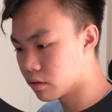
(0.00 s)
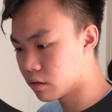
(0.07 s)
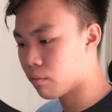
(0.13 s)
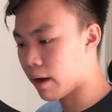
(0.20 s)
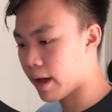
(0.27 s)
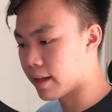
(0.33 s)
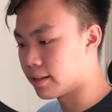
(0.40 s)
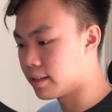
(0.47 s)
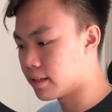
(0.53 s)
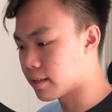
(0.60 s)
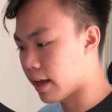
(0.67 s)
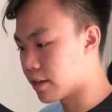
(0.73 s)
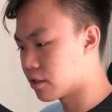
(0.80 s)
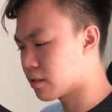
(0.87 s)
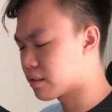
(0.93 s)
What I did is
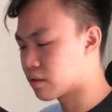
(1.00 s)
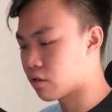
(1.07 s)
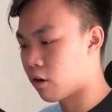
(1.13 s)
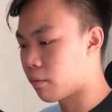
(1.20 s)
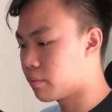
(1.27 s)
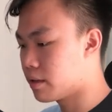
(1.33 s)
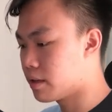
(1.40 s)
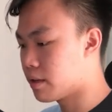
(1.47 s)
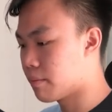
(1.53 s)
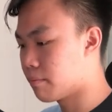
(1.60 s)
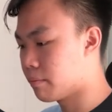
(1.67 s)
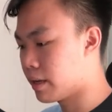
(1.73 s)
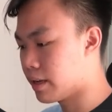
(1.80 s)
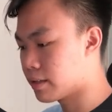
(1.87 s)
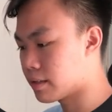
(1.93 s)
I just copy and
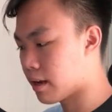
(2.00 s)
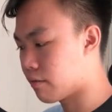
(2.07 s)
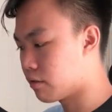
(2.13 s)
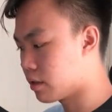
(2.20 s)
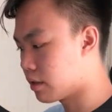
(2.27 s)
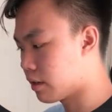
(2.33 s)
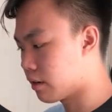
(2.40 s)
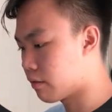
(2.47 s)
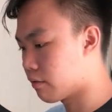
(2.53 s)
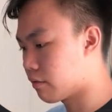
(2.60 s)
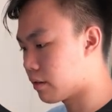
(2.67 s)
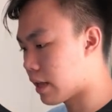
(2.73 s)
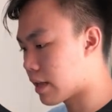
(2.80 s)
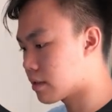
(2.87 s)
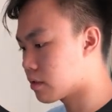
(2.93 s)
paste everything
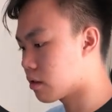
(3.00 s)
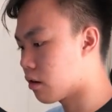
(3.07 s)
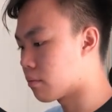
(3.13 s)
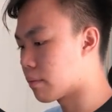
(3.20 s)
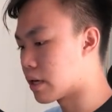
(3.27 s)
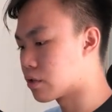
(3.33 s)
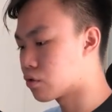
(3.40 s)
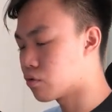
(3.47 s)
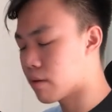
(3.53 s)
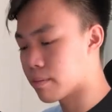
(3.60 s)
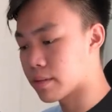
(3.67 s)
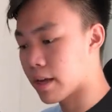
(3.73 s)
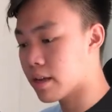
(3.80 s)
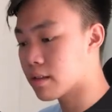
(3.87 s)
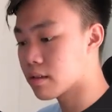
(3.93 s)
that's on my school
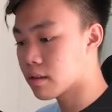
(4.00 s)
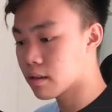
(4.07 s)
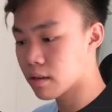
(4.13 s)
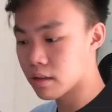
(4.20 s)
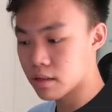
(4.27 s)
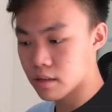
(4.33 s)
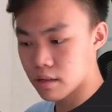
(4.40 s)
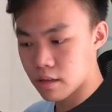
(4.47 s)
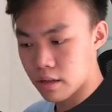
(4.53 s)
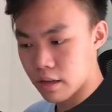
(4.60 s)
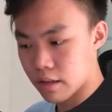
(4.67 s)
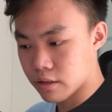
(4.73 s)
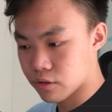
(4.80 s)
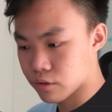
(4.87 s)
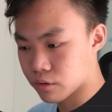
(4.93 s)
website.
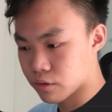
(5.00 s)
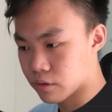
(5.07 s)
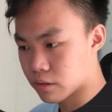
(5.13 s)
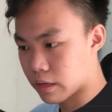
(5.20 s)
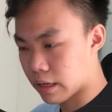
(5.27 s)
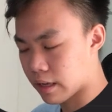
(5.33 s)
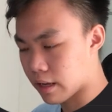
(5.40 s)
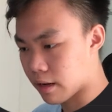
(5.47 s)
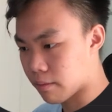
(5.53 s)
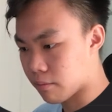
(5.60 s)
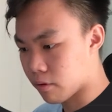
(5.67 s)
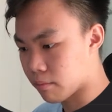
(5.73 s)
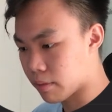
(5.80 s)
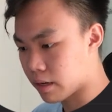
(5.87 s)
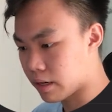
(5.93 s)
And so like yeah,
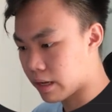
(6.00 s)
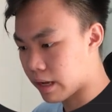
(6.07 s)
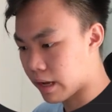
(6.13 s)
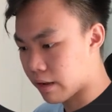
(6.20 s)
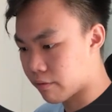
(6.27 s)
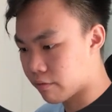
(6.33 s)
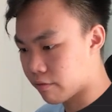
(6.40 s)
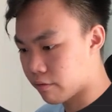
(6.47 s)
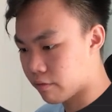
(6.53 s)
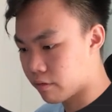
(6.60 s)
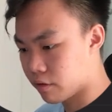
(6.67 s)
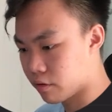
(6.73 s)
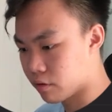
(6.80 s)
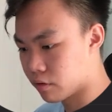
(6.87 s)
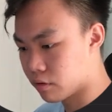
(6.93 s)
on Monday I have
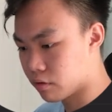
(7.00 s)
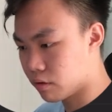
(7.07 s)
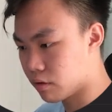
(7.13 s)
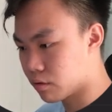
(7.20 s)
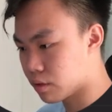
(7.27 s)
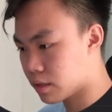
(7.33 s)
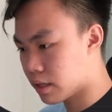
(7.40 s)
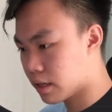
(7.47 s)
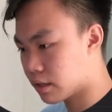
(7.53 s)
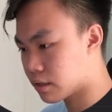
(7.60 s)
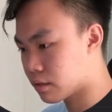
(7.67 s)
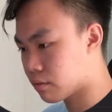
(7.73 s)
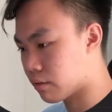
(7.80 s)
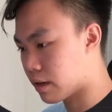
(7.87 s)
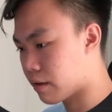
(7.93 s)
3 to
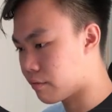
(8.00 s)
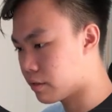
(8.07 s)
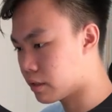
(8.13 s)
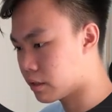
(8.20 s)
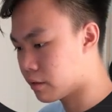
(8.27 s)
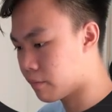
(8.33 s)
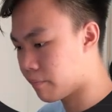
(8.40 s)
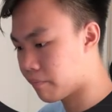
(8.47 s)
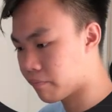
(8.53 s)
6, whatever.